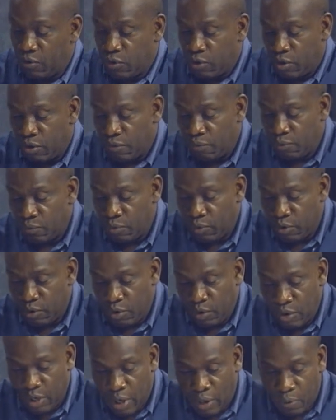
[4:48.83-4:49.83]
Good.
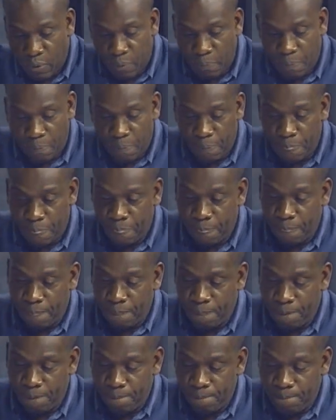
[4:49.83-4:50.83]
Now,
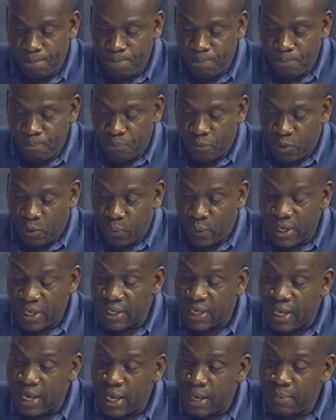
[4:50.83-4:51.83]
when
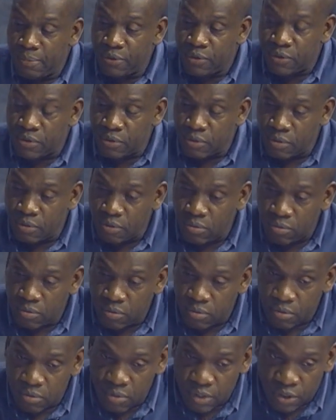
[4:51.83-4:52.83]
it came to
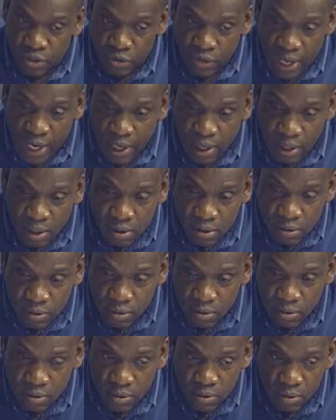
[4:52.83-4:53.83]
the trial,
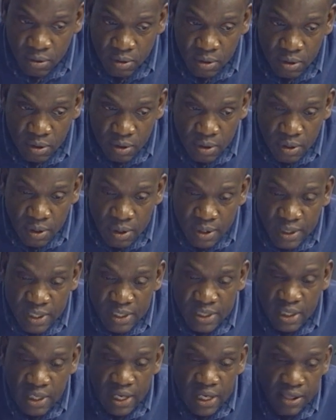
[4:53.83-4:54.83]

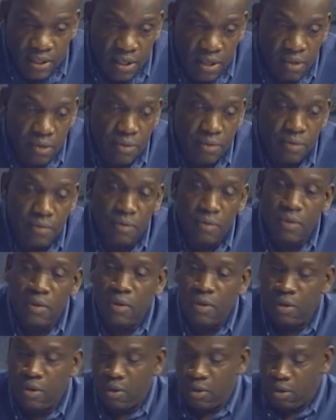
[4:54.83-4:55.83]
this letter
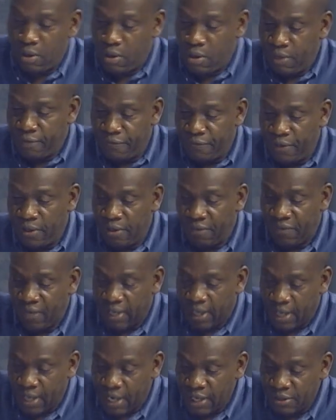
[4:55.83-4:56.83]
of the
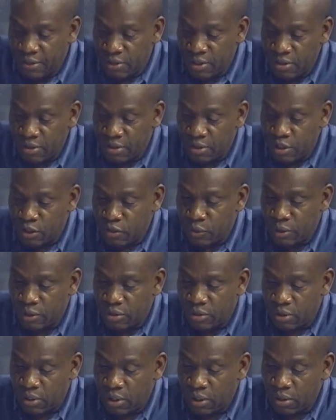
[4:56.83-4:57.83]
VCAS
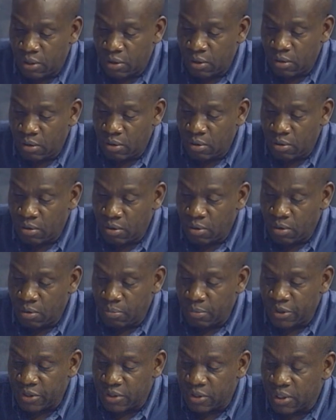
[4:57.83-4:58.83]
constituency,
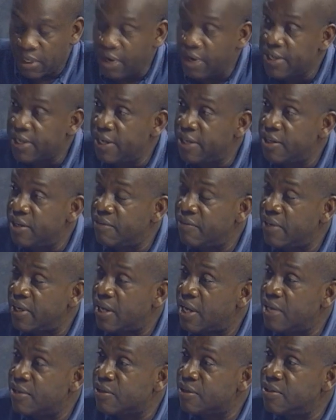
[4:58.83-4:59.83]
Mr. Skerritt's letter to the
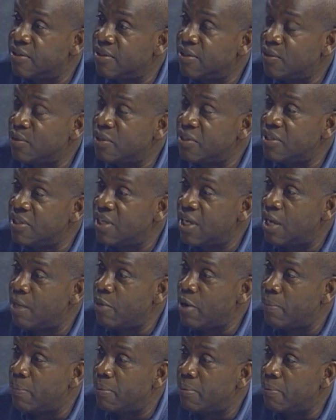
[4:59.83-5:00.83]
VCAS constituency came
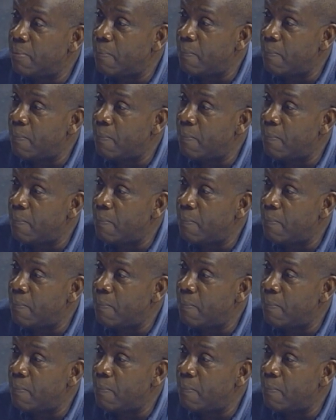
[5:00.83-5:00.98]
up,